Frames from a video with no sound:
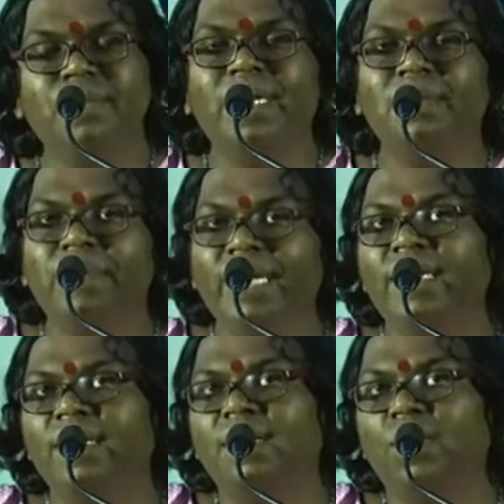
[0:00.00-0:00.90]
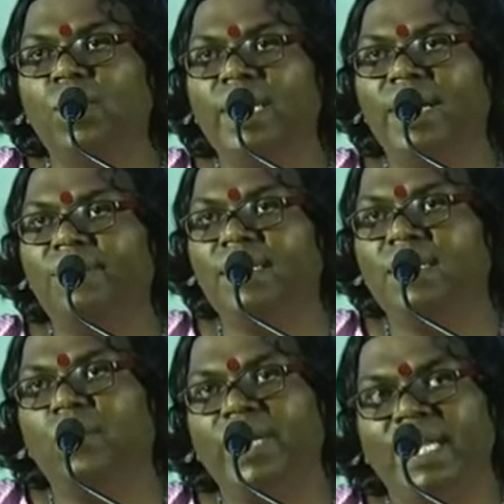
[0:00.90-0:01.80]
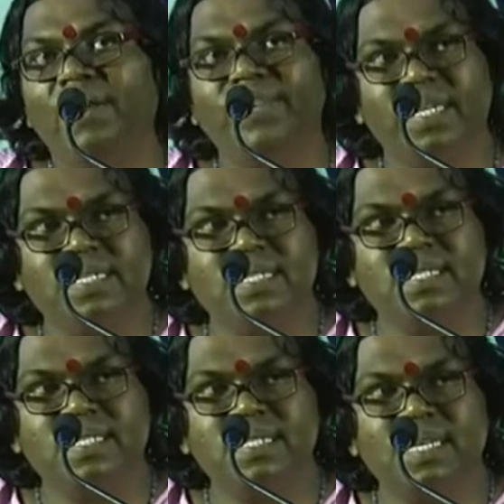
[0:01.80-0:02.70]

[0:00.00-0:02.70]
will be completing only after 1.5 years.